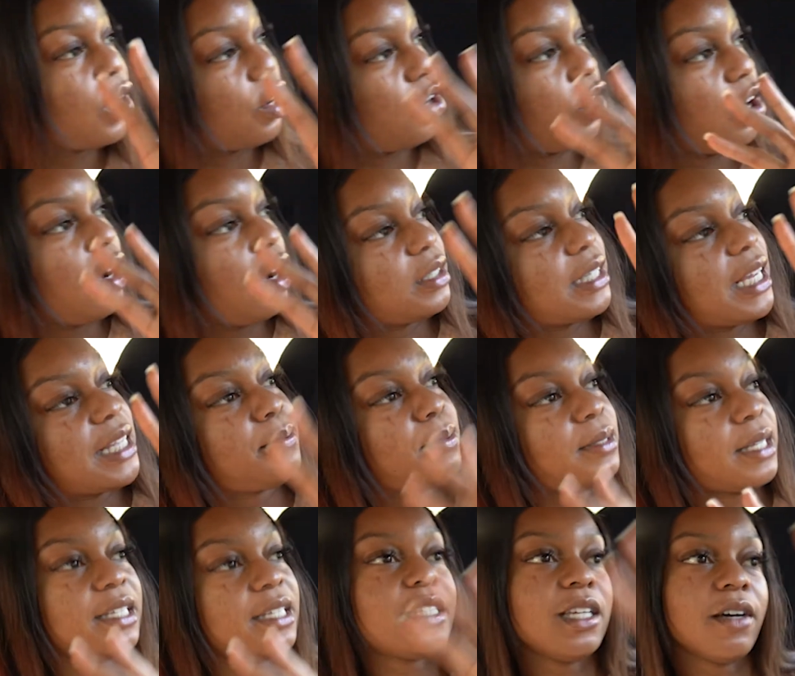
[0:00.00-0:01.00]
Girls had to
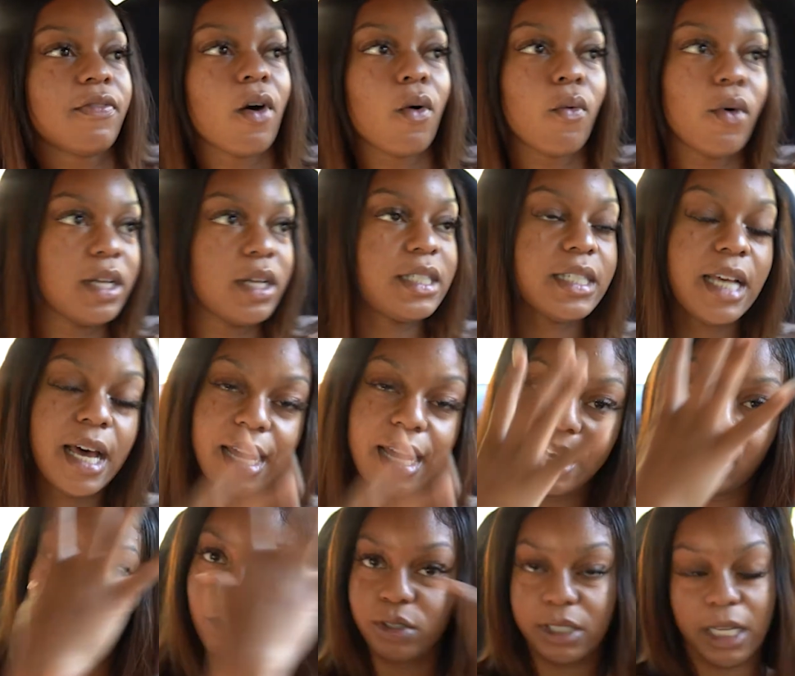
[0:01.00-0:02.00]
put their stuff on one side
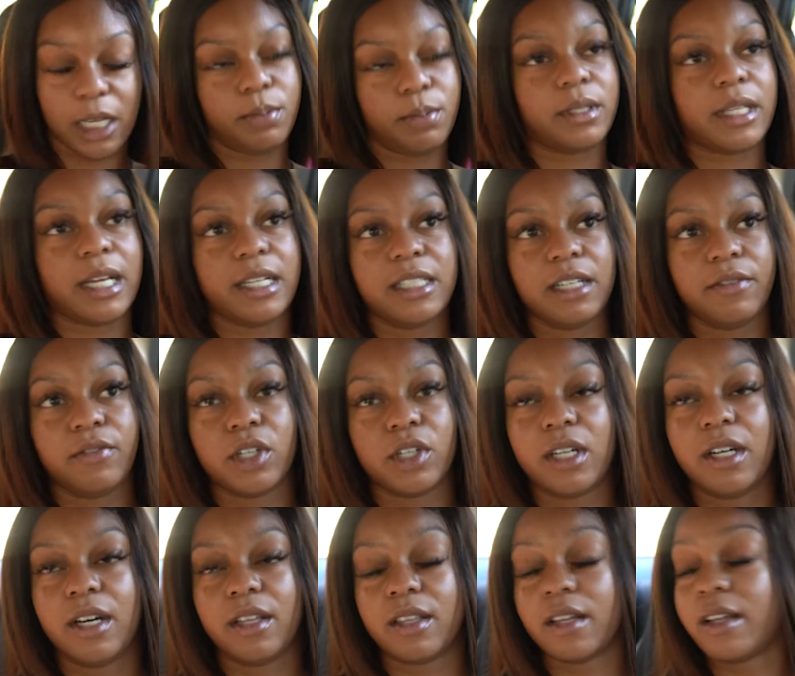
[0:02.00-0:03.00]
and dudes had to put their stuff on
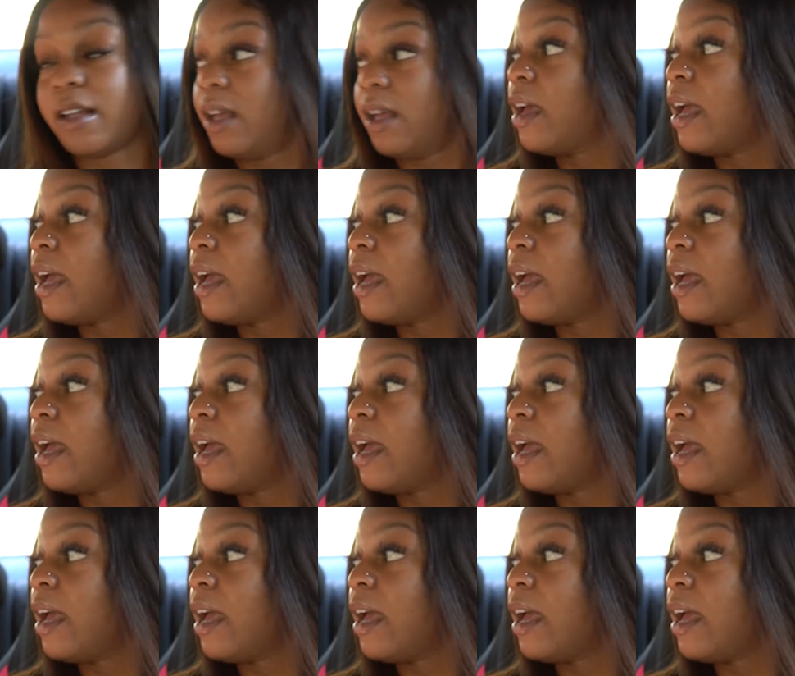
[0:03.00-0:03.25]
the other.